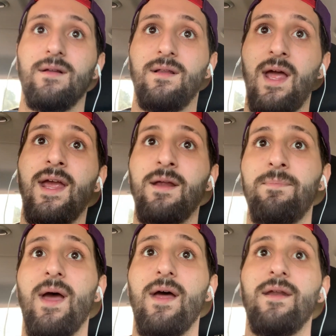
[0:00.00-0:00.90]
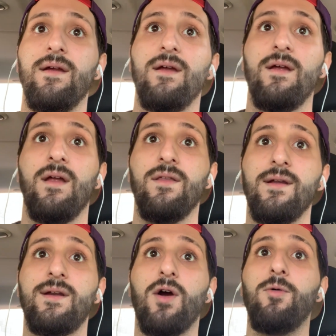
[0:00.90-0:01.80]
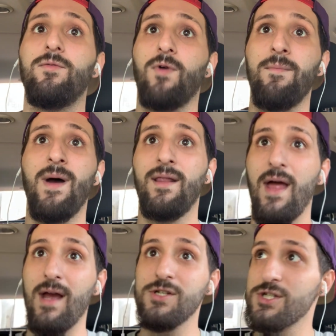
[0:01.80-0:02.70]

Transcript: laying in bed, this girl would rub my legs.